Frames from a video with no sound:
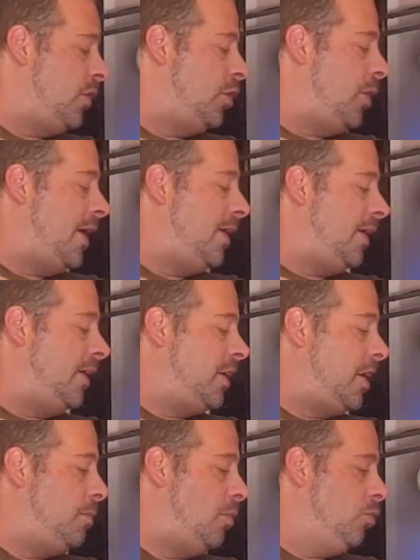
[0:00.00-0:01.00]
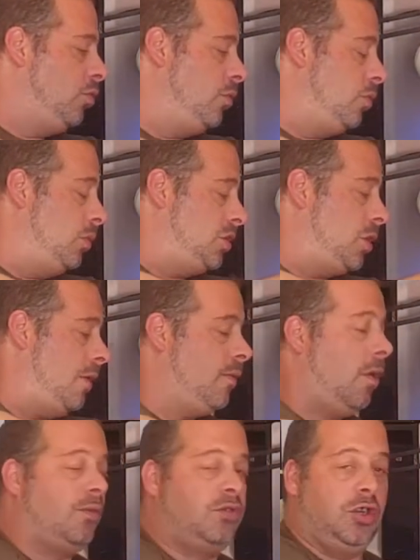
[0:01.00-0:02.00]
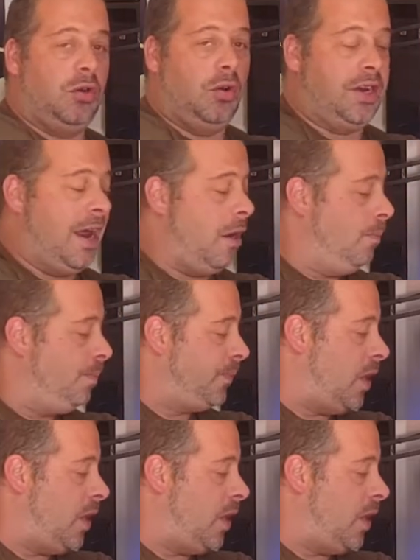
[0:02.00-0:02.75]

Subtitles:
the new editing keyboard, which I've obviously got now.